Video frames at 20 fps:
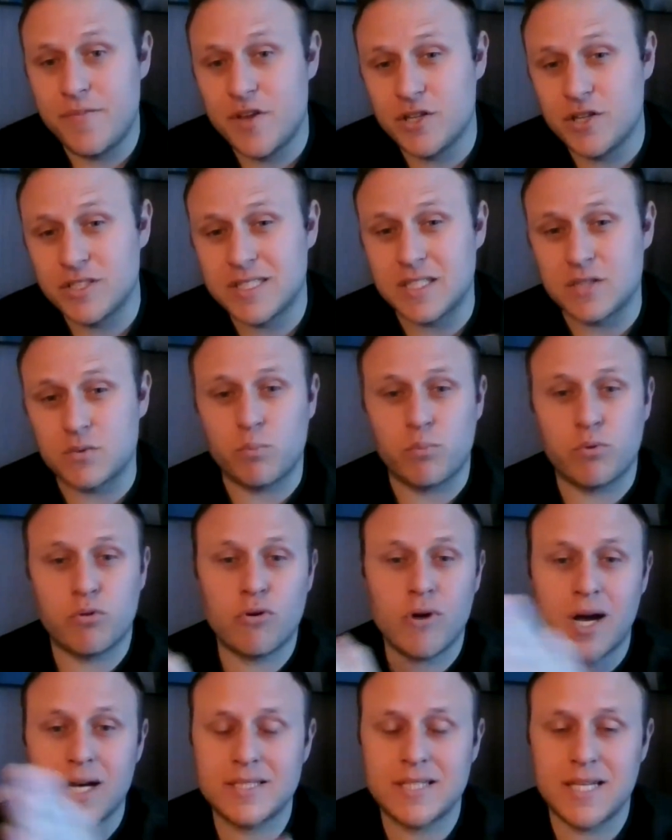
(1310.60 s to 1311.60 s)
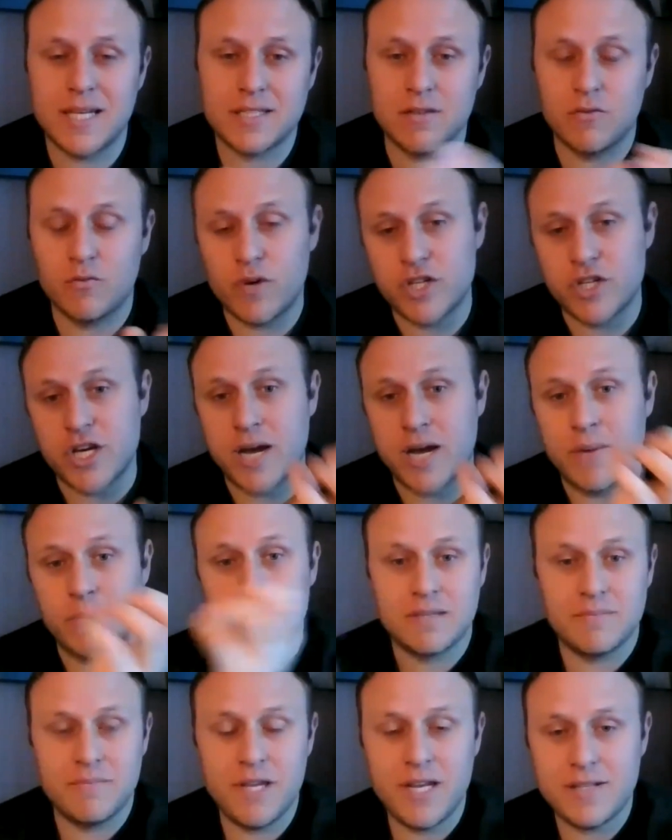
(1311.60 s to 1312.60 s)
there's this process of which we
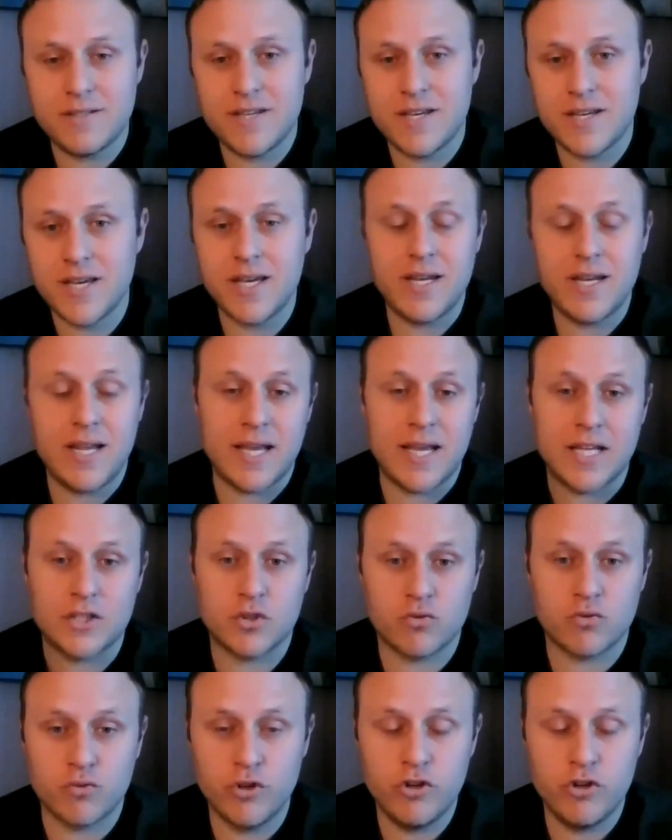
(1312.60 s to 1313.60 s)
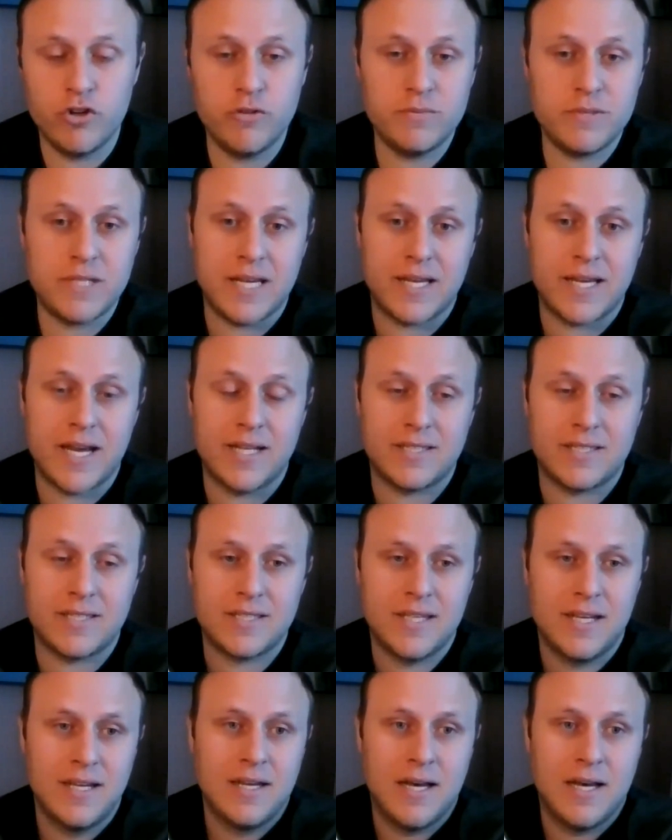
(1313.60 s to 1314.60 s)
submit a ticket, it gets groomed, it
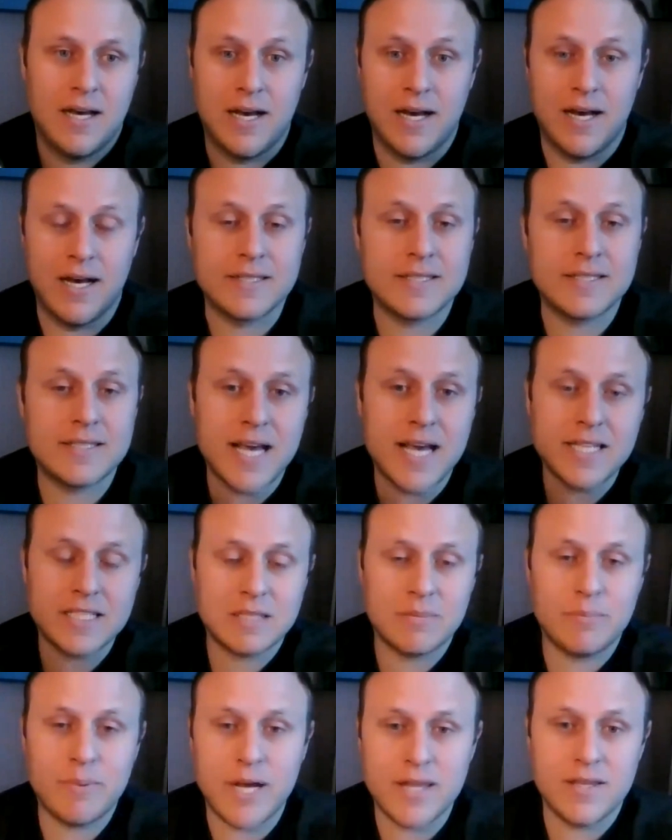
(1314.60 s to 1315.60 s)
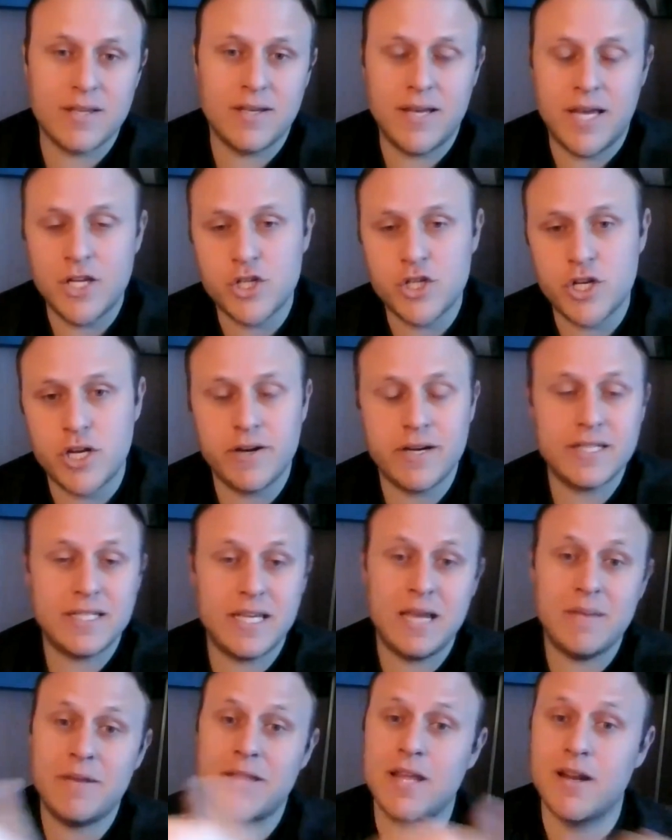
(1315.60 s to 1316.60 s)
gets assessed by the engineering
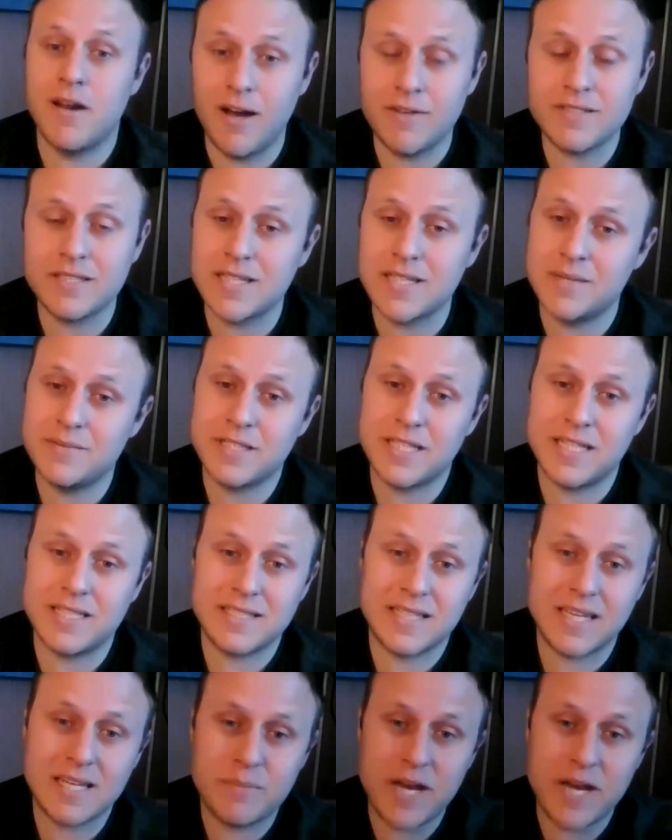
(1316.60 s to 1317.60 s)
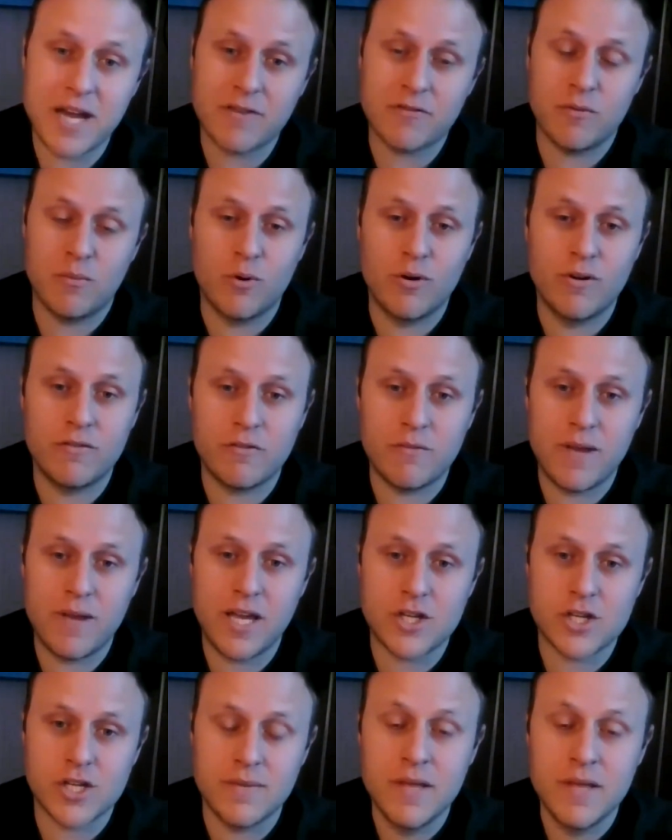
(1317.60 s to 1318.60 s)
team, and then oftentimes it gets kicked back for more
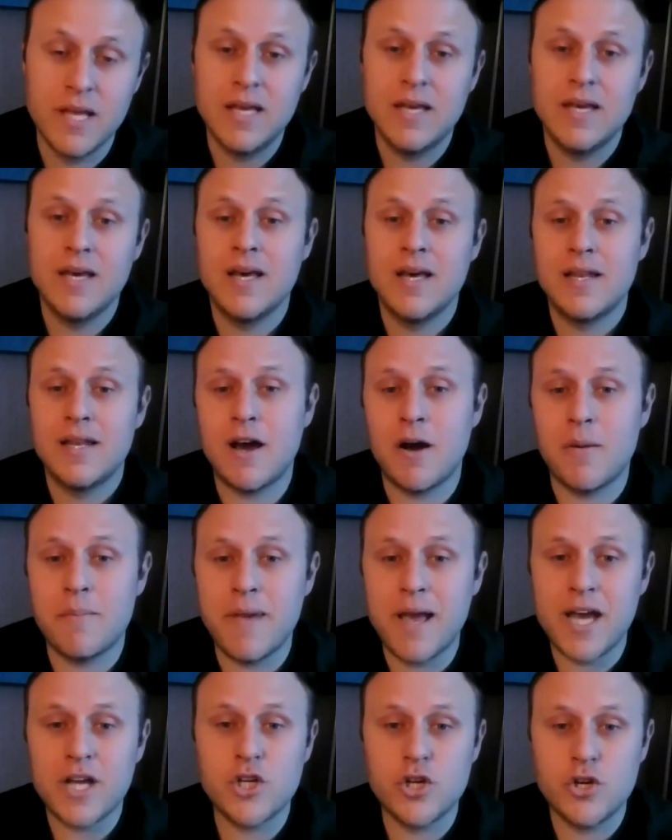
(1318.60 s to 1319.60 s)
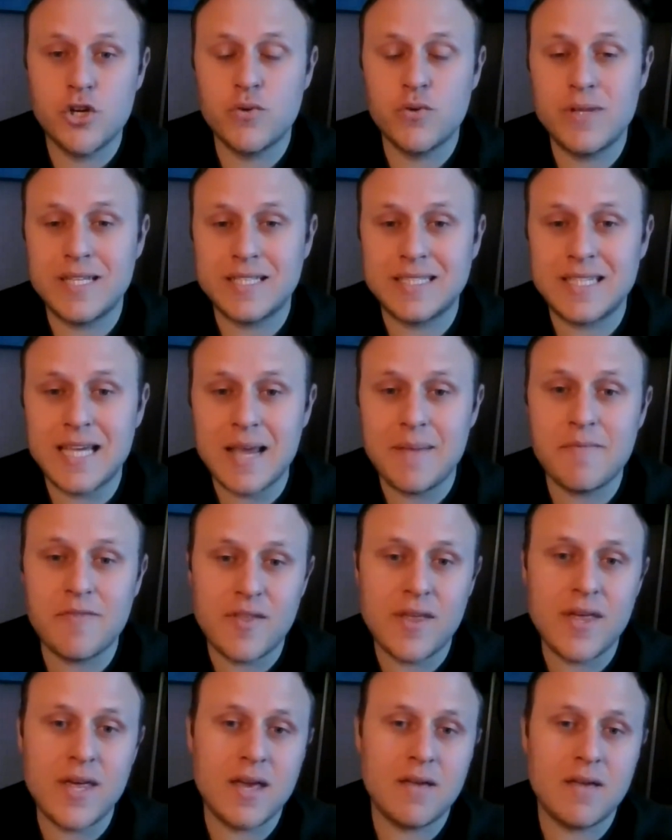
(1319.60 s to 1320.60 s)
information. Now, imagine you're doing the same
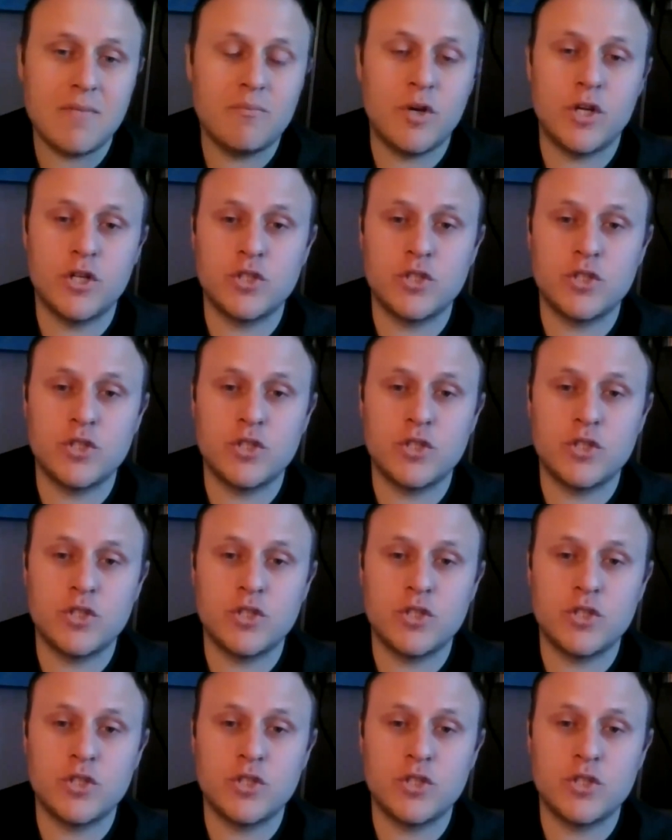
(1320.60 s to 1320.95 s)
thing,